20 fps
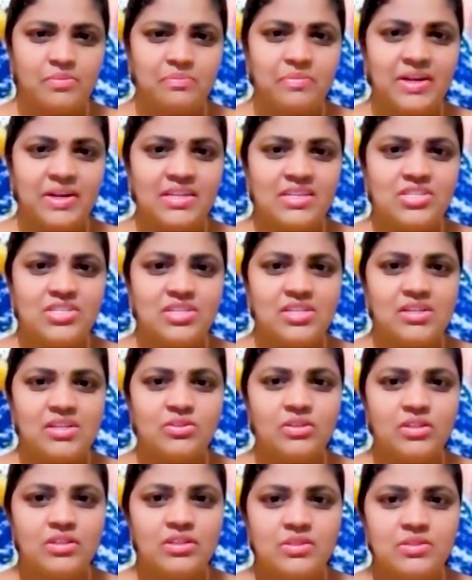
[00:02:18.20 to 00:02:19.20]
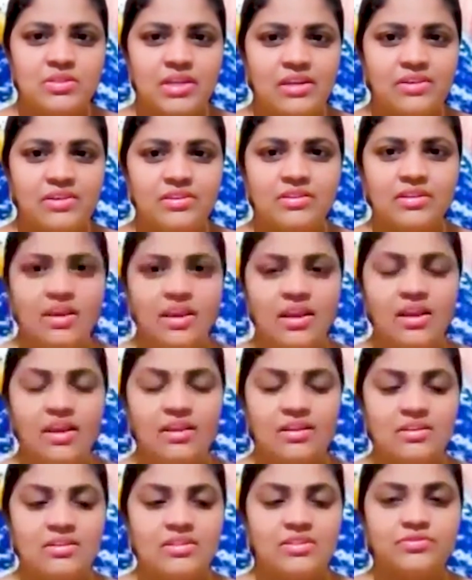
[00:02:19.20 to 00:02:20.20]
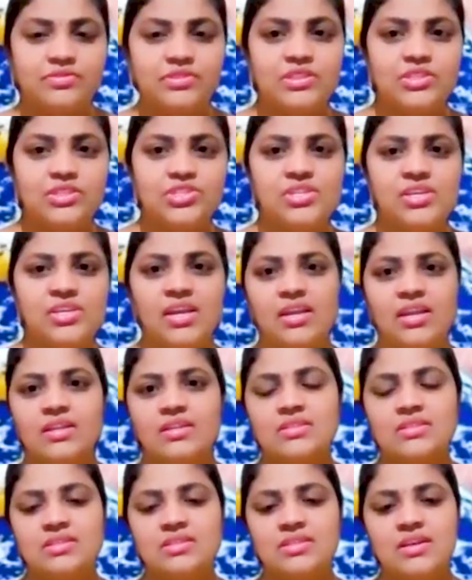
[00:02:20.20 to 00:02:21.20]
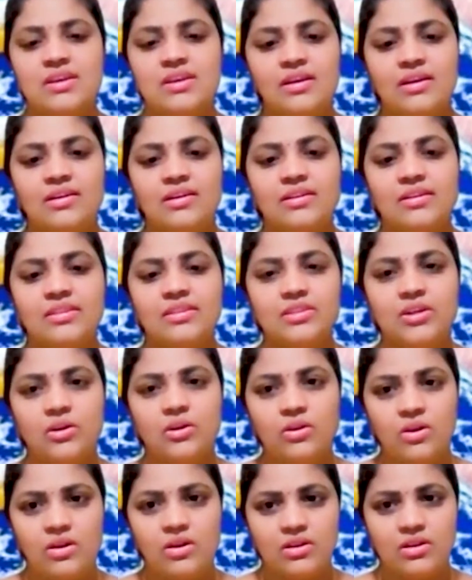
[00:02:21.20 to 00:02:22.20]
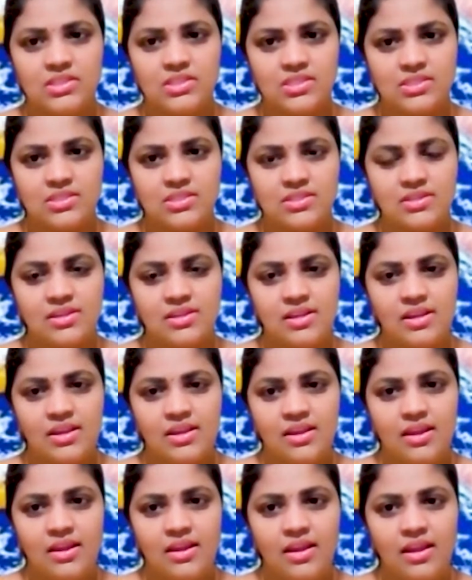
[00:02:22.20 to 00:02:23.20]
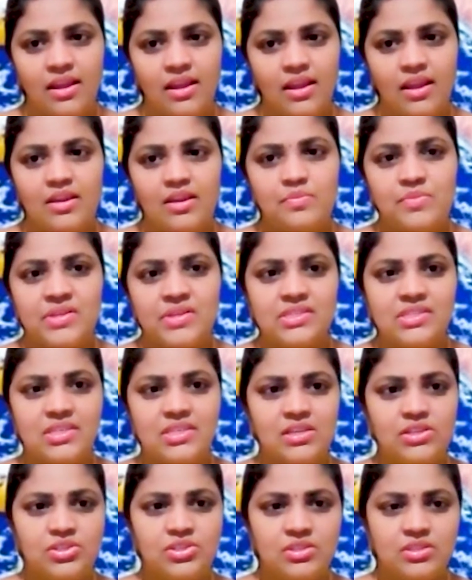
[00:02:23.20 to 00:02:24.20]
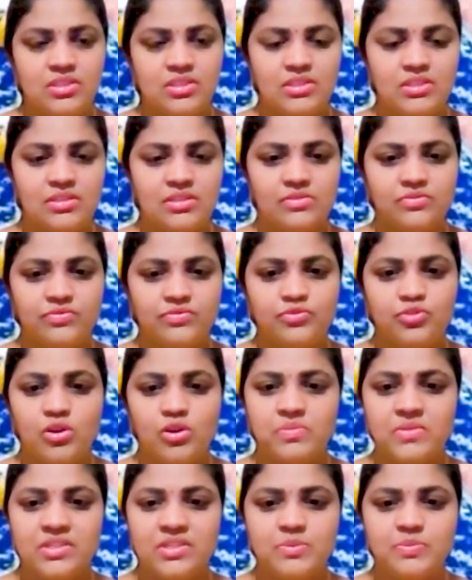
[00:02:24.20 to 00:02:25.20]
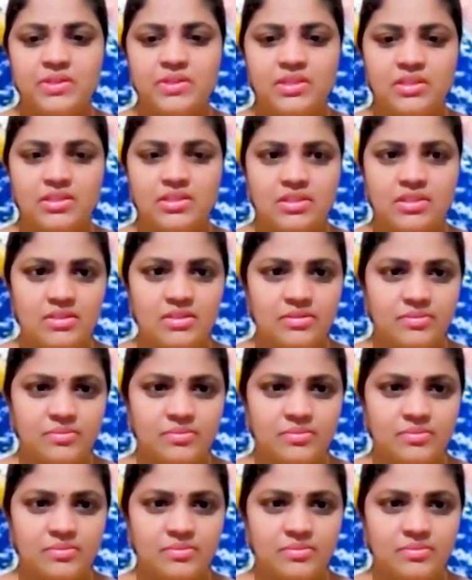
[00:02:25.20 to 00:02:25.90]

but she couldn't differentiate her thoughts and messages from the spirit,